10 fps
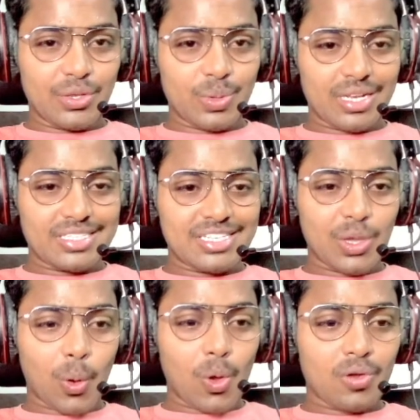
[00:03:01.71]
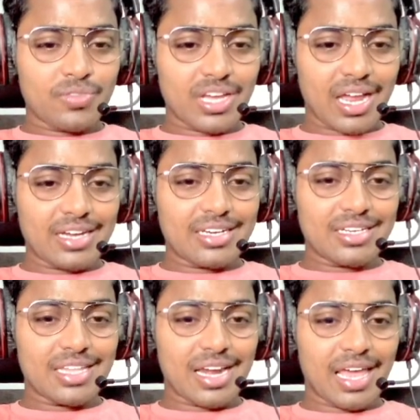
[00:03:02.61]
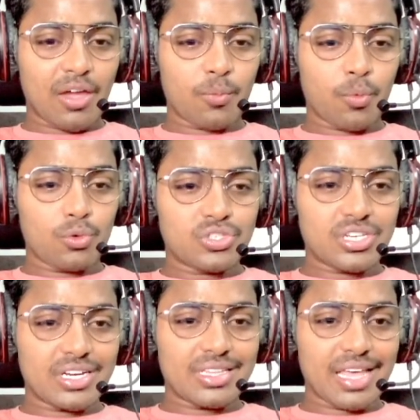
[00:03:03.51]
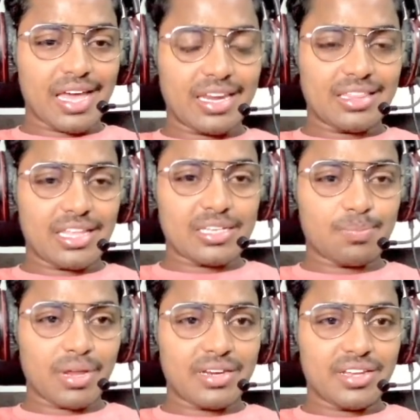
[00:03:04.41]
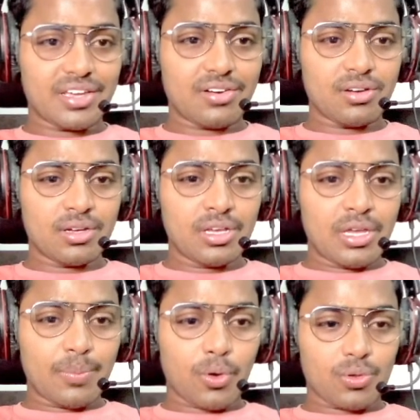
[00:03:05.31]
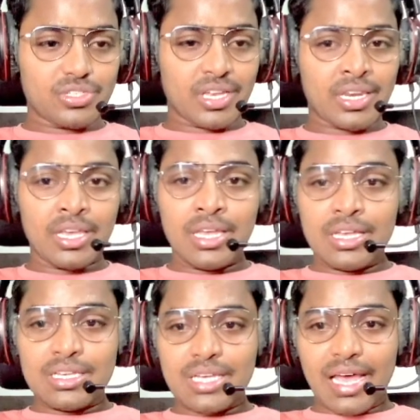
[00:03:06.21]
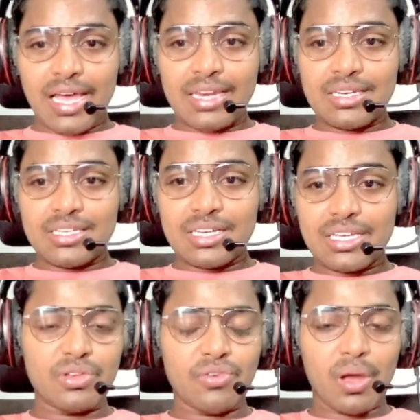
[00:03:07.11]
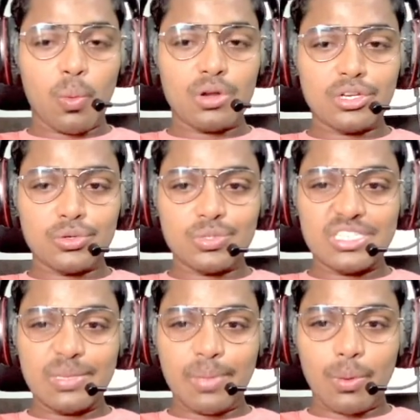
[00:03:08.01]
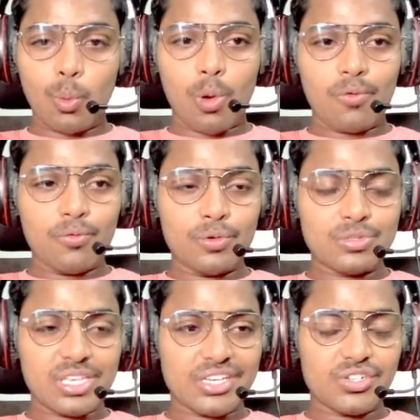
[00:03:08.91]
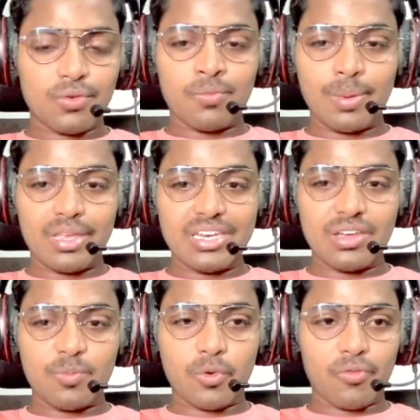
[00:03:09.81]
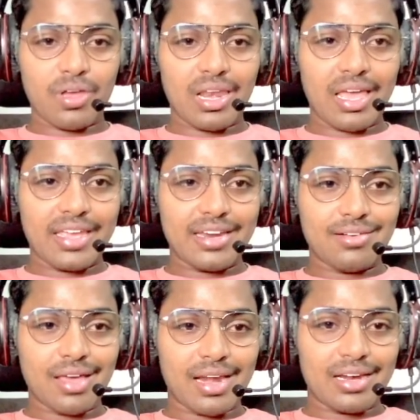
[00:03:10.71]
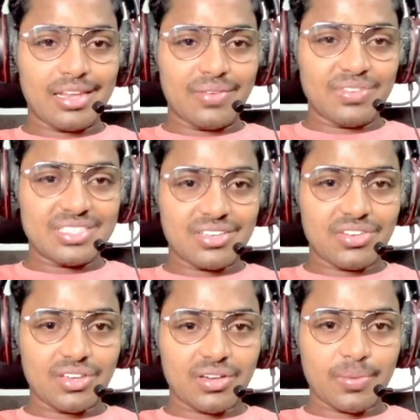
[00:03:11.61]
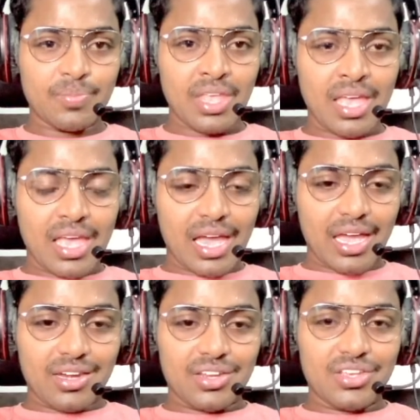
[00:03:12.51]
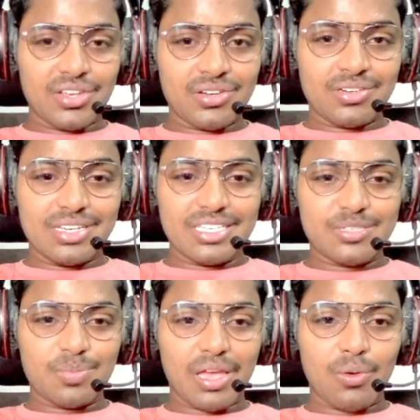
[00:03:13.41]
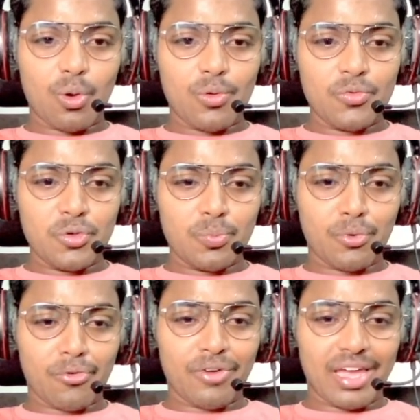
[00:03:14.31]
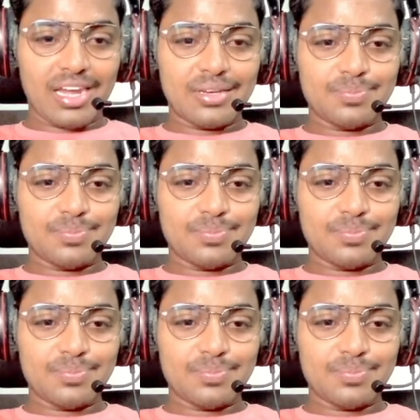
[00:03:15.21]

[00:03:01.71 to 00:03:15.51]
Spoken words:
you can see all of the content that I have posted there in that particular project. And if I wanted to see my overview section of my GitHub profile, I can directly visit here, and here is my overview profile,